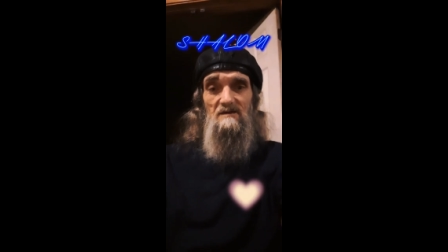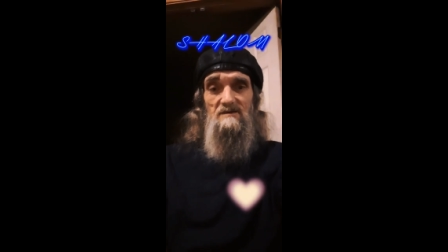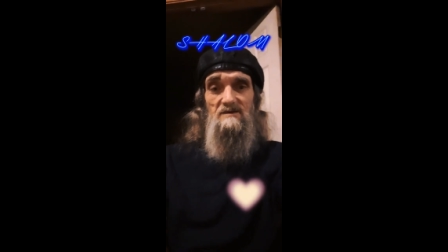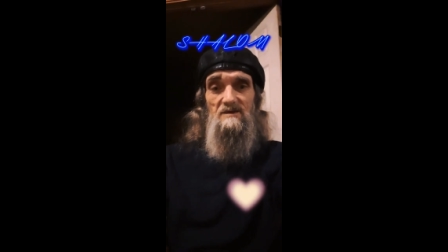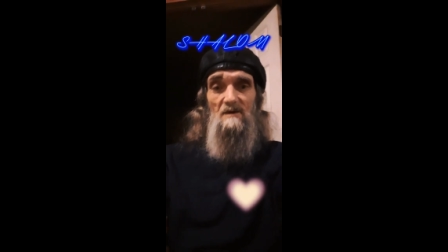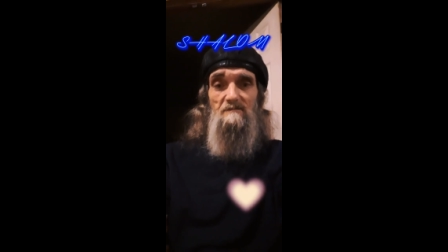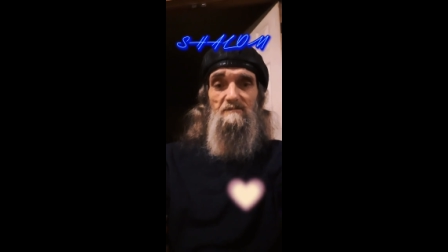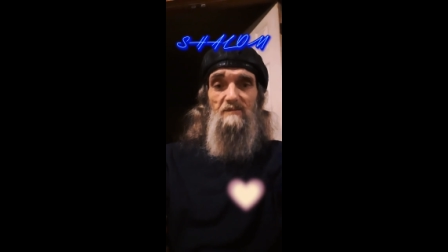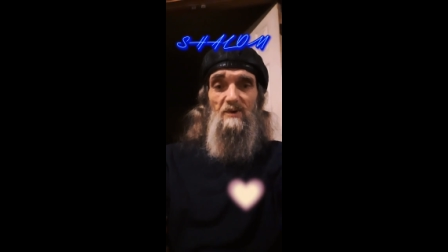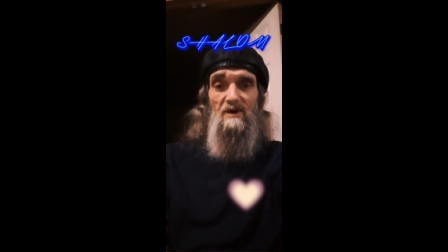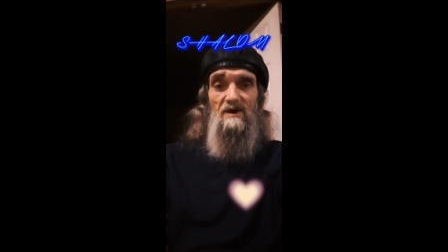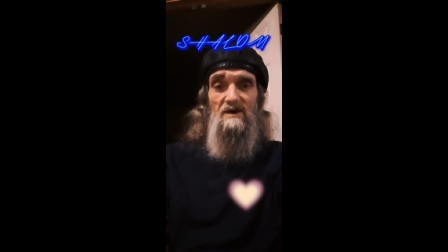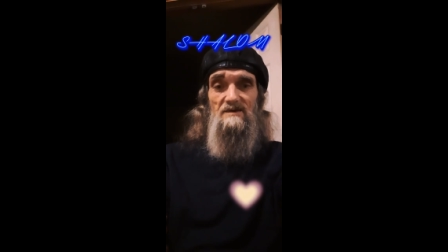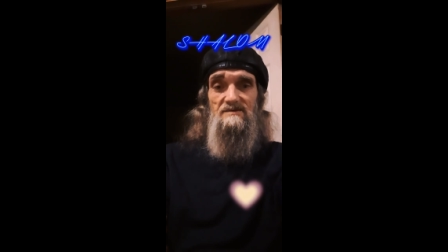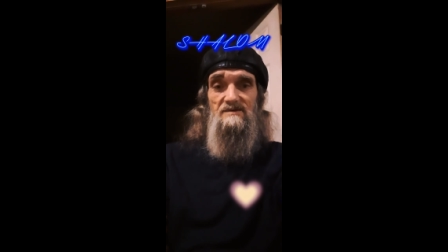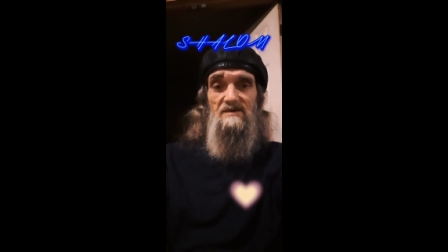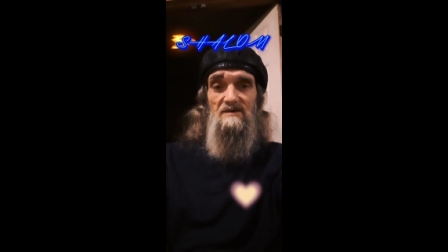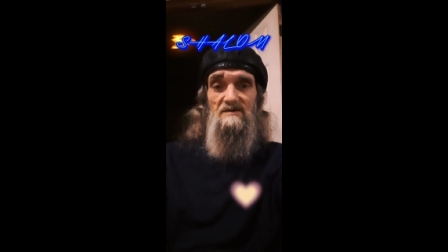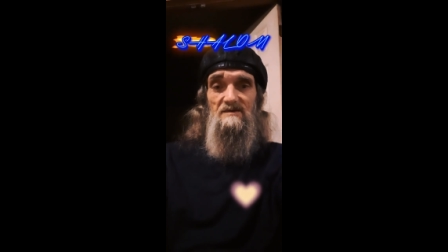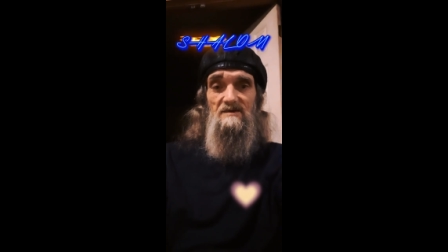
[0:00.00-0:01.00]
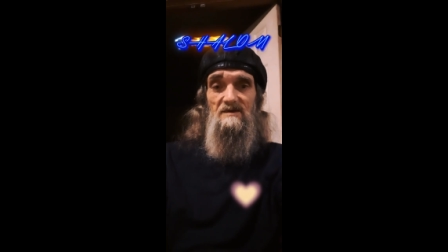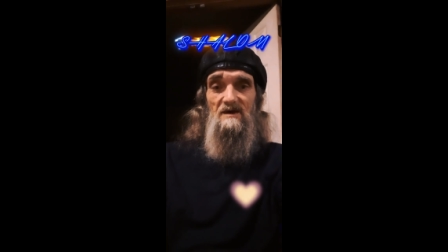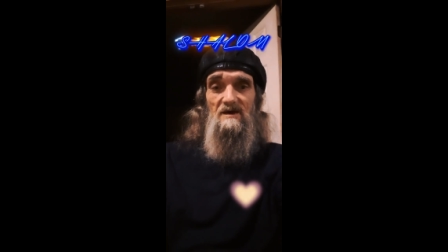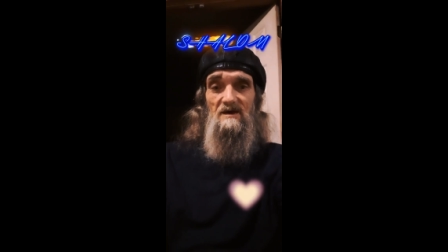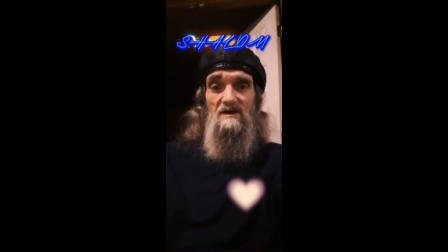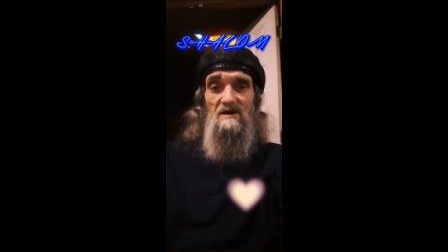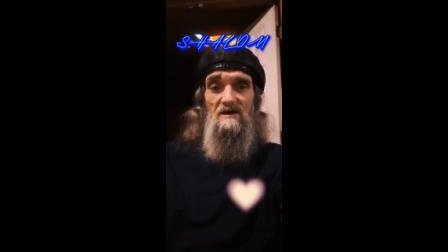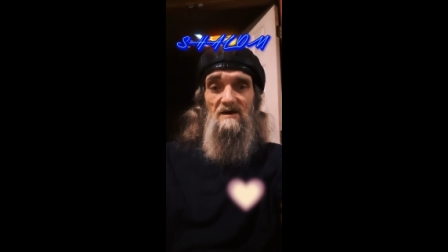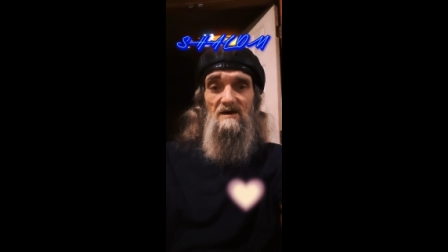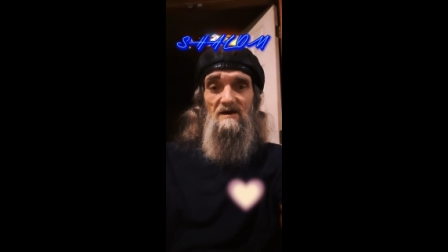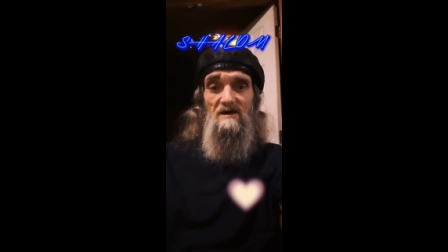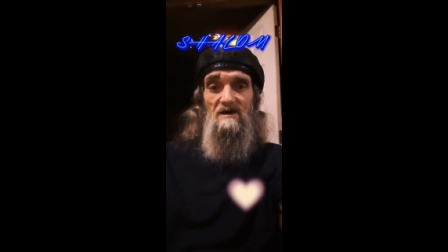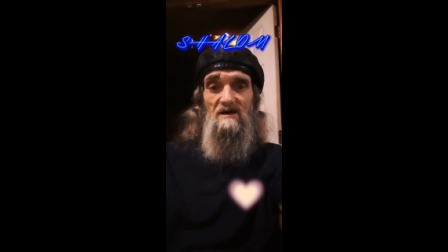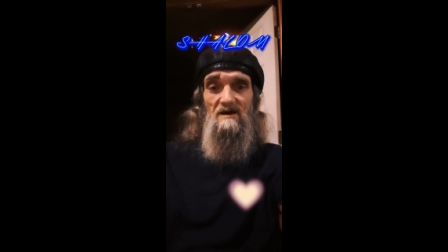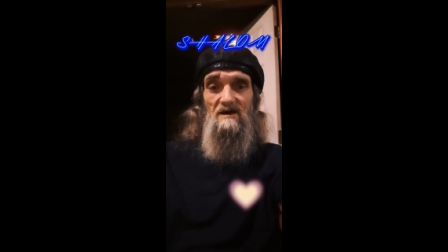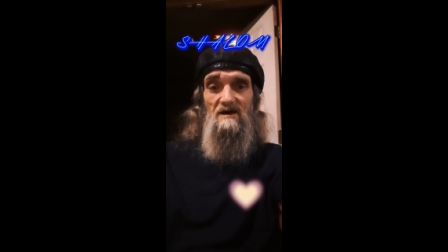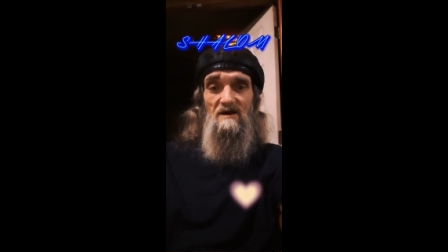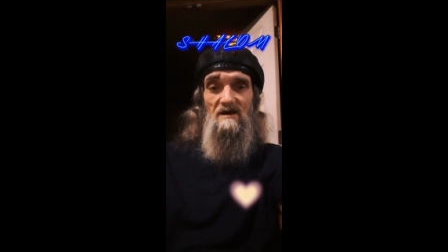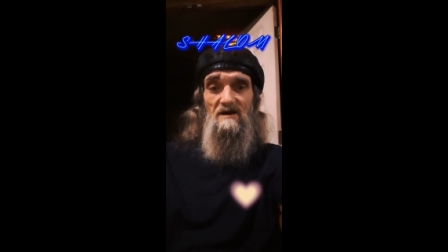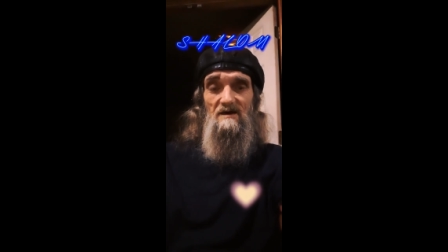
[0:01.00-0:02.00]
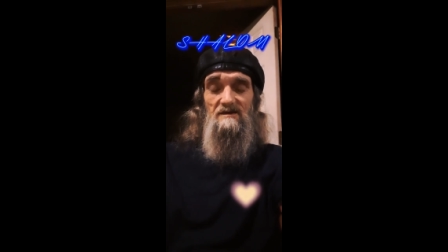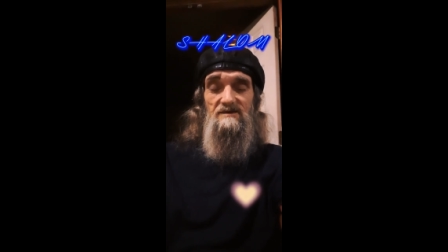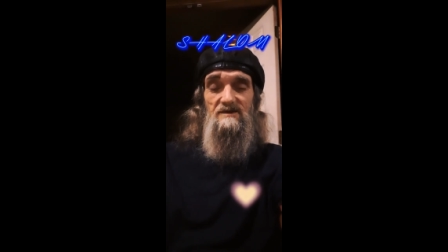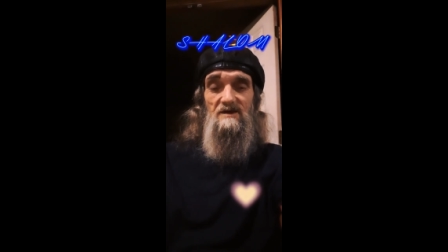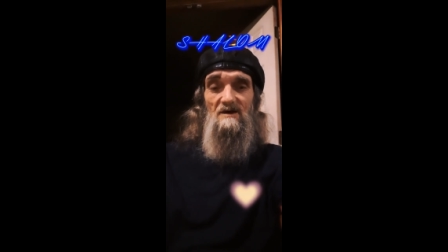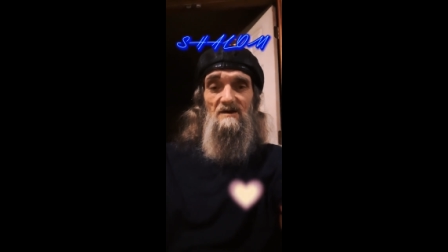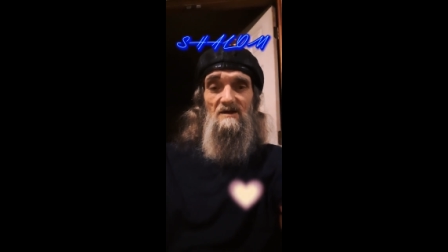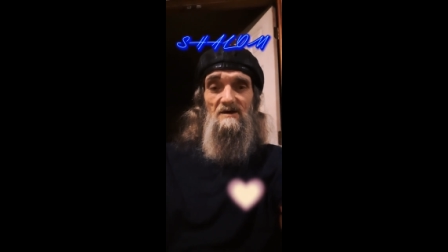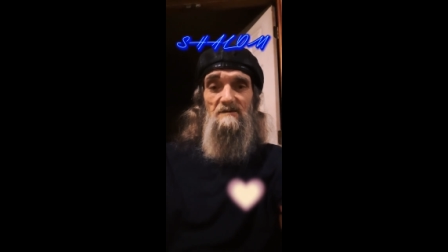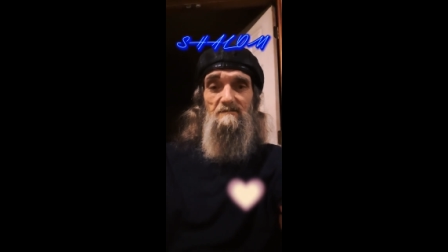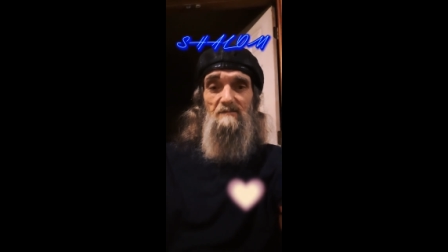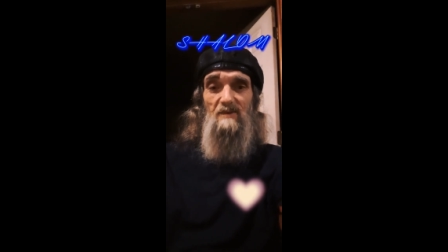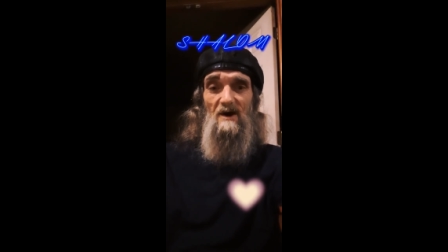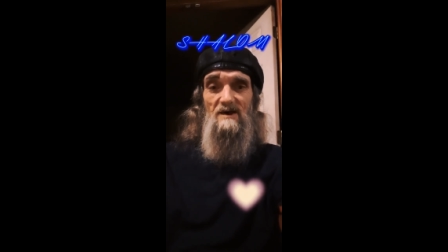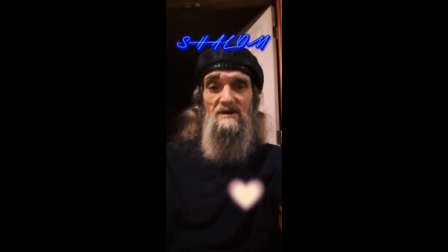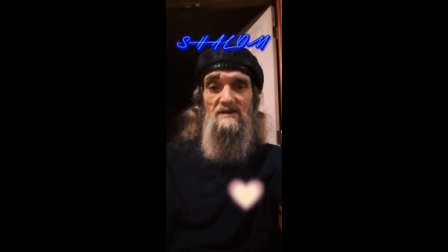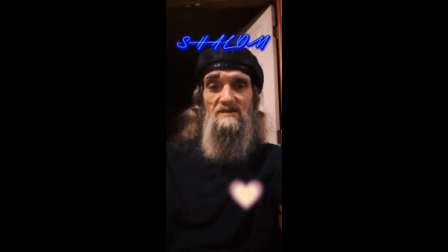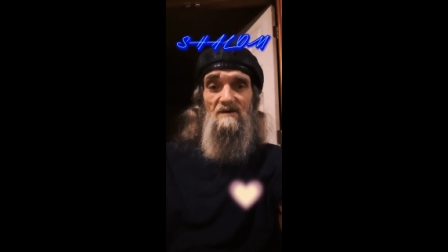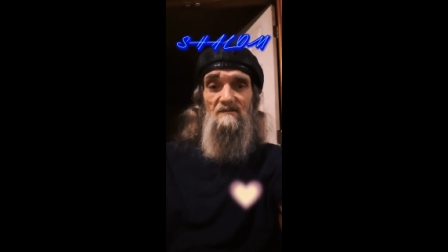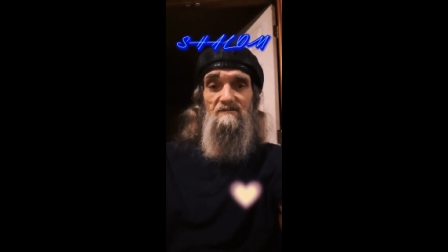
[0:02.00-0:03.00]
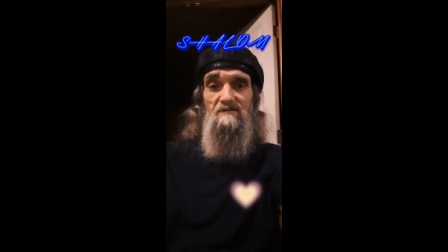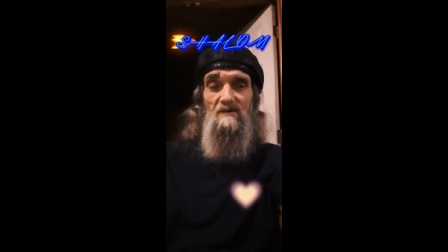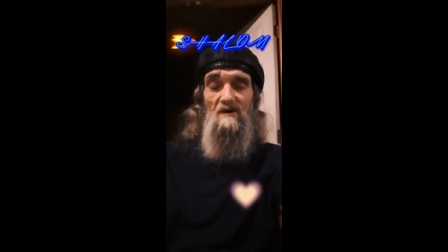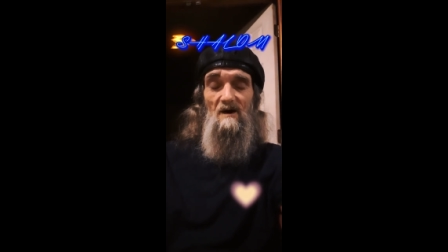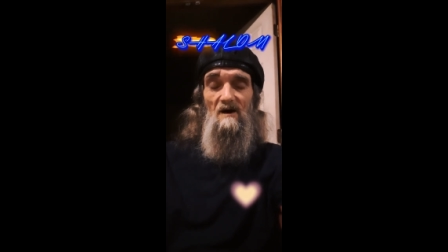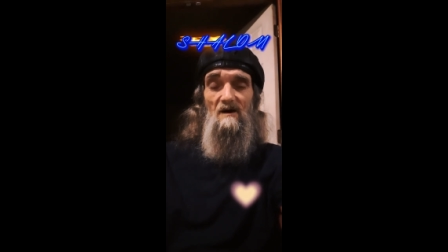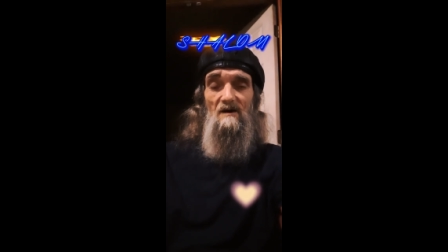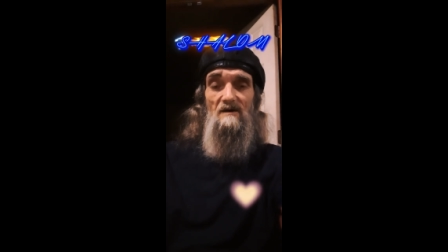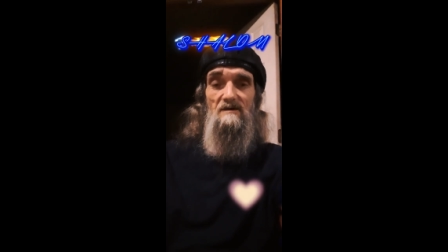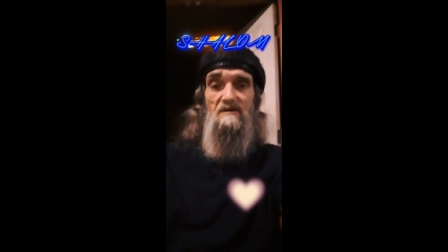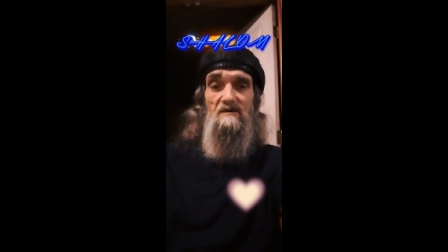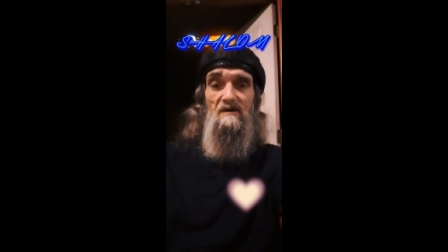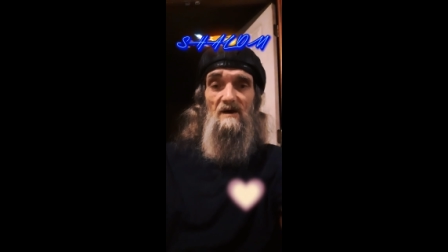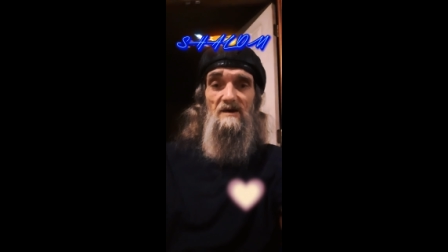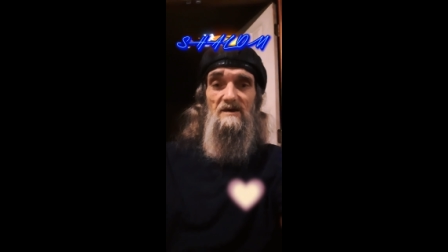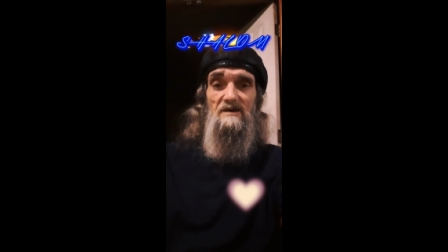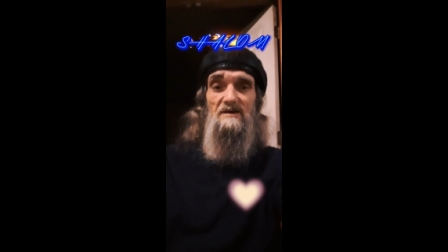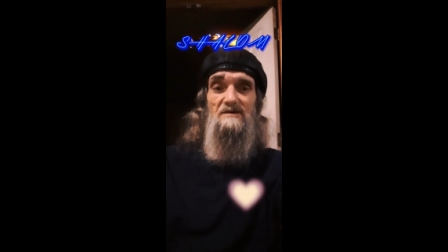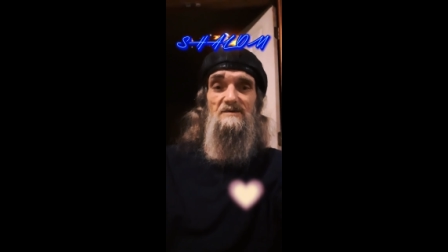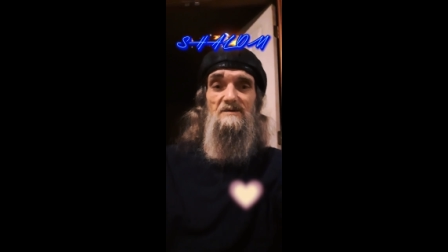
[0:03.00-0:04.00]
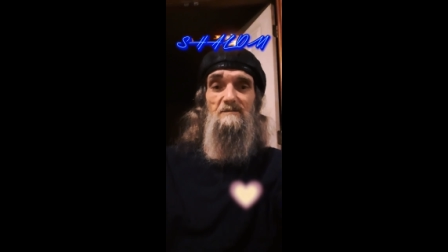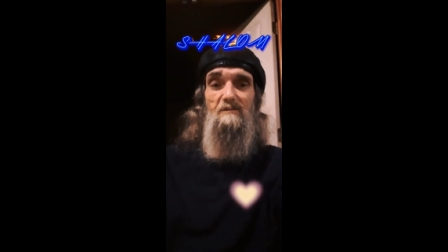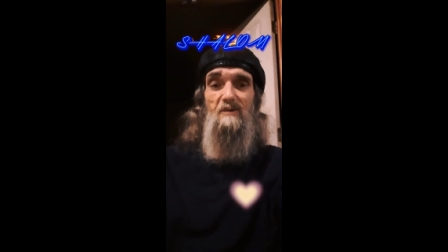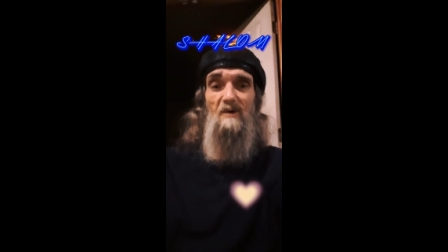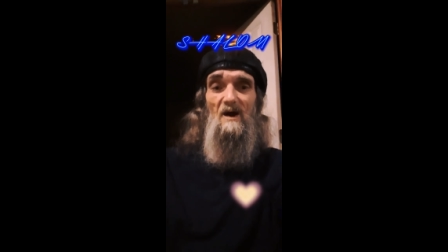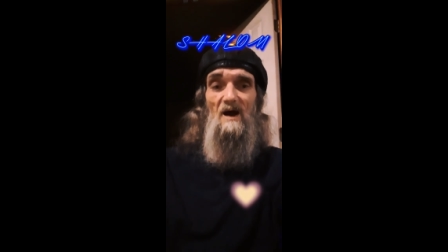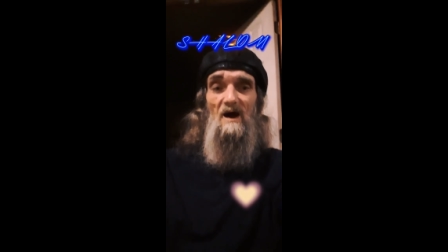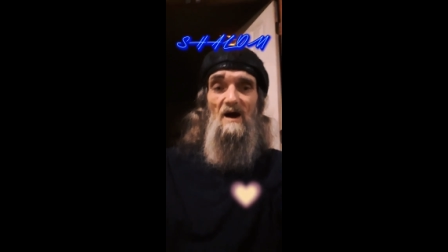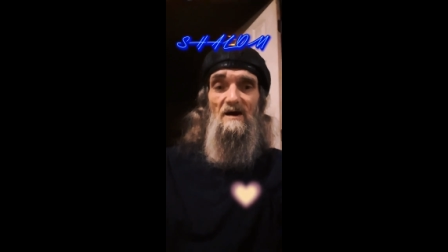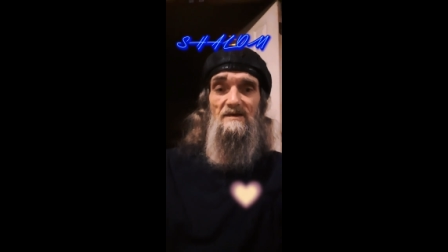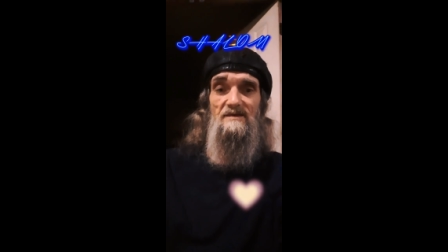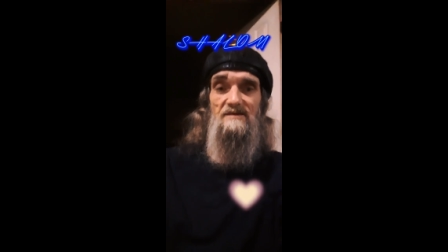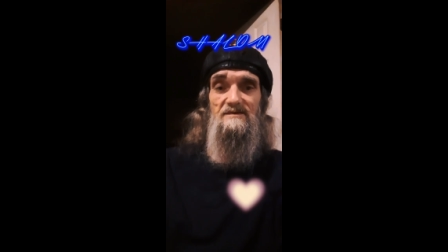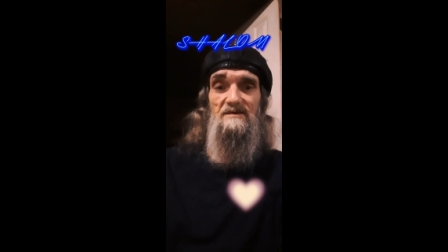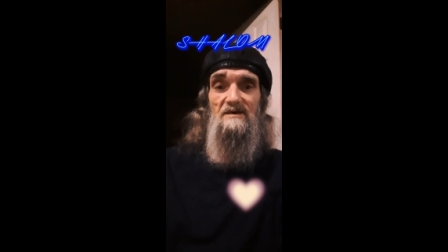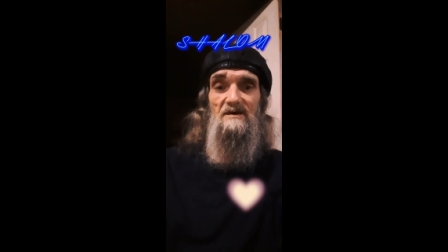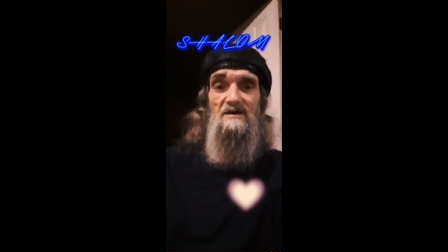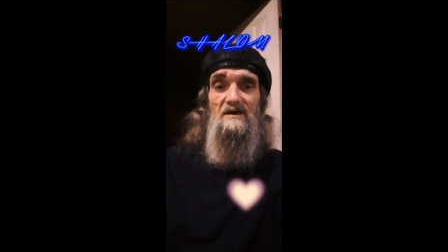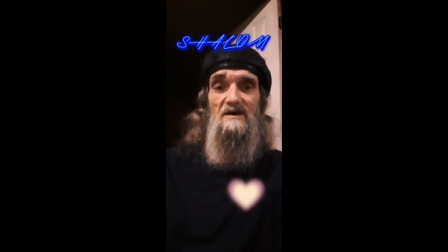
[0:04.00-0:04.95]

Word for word: to prison until he pays the far greatest price.